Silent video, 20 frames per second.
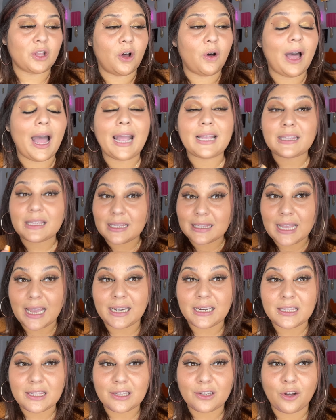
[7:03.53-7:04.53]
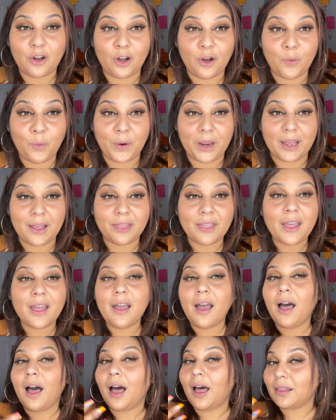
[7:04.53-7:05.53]
So I decided to go with
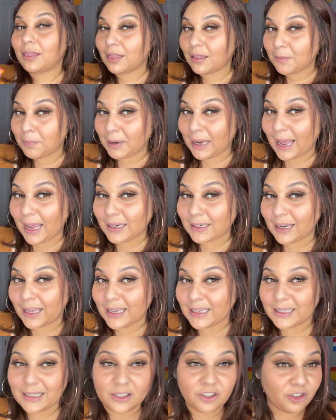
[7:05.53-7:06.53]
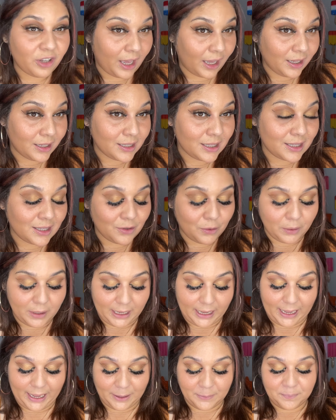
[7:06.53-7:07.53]
the black Nike checks,
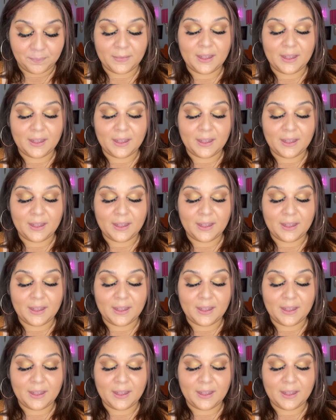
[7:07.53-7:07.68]
okay?